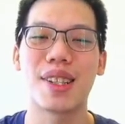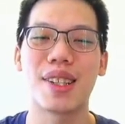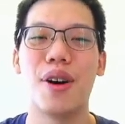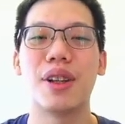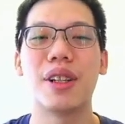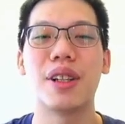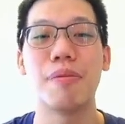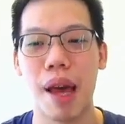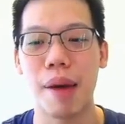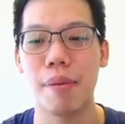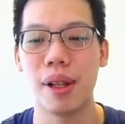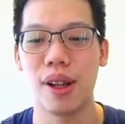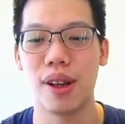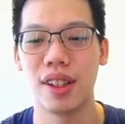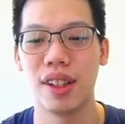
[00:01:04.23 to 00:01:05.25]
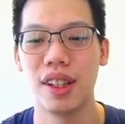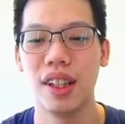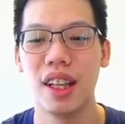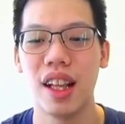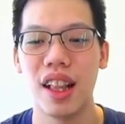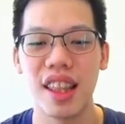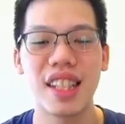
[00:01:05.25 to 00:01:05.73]
called Babylon.
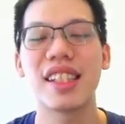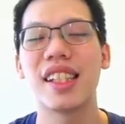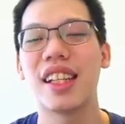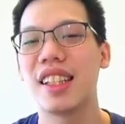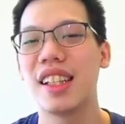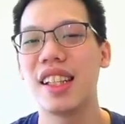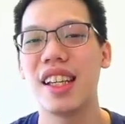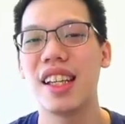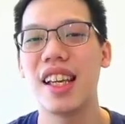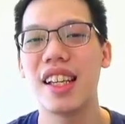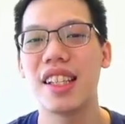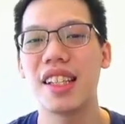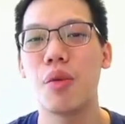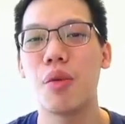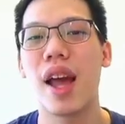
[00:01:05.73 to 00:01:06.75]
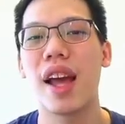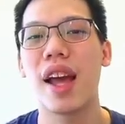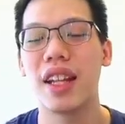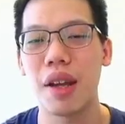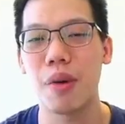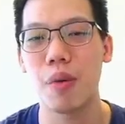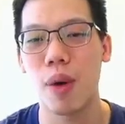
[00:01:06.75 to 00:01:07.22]
This certainly isn't where
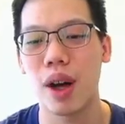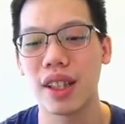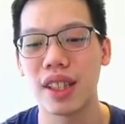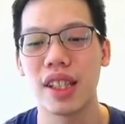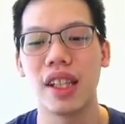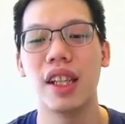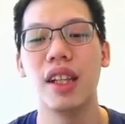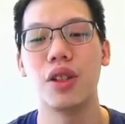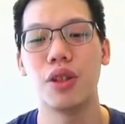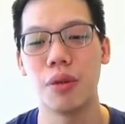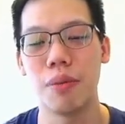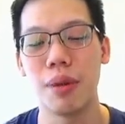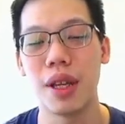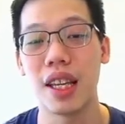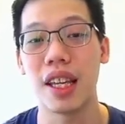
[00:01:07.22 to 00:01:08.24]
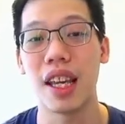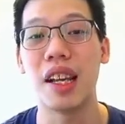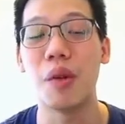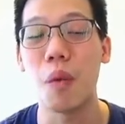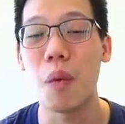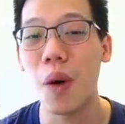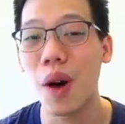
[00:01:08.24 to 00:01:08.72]
they wanted to be.
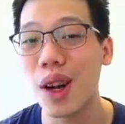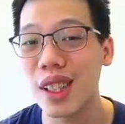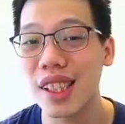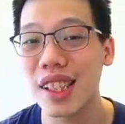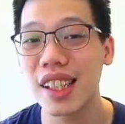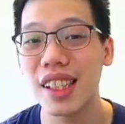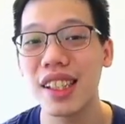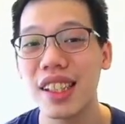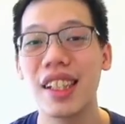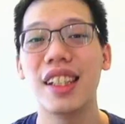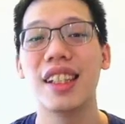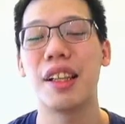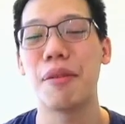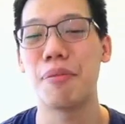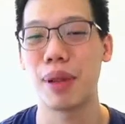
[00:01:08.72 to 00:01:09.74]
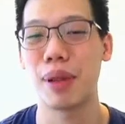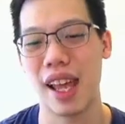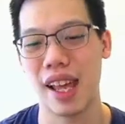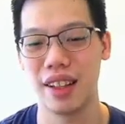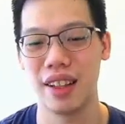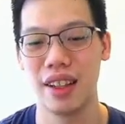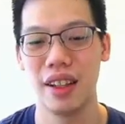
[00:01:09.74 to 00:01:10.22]
It wasn't the
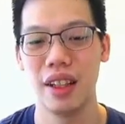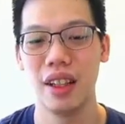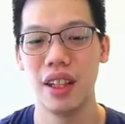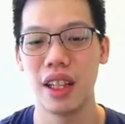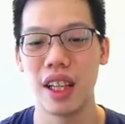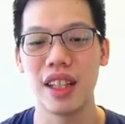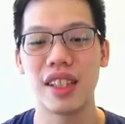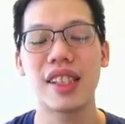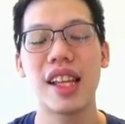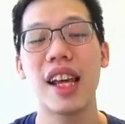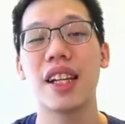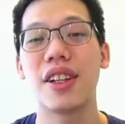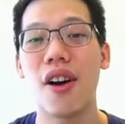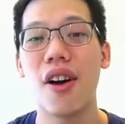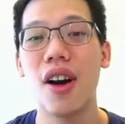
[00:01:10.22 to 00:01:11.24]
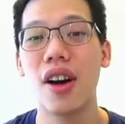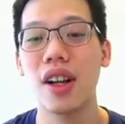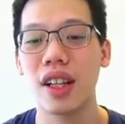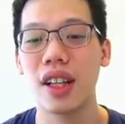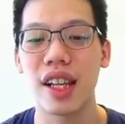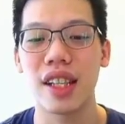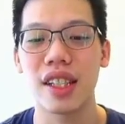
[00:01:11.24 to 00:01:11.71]
plan. Instead of
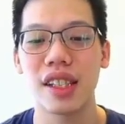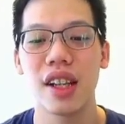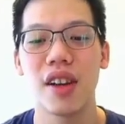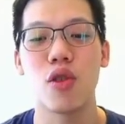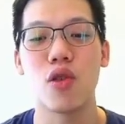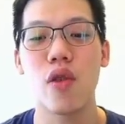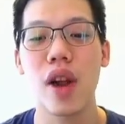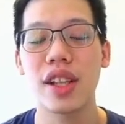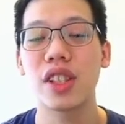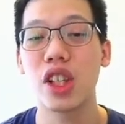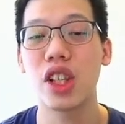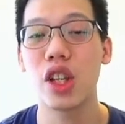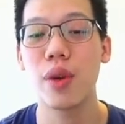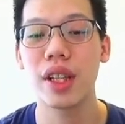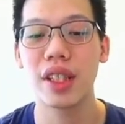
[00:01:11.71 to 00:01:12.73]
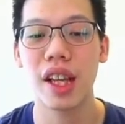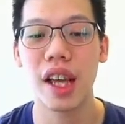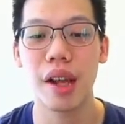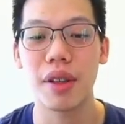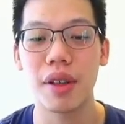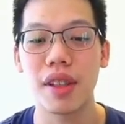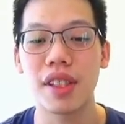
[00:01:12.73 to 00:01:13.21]
God rescuing them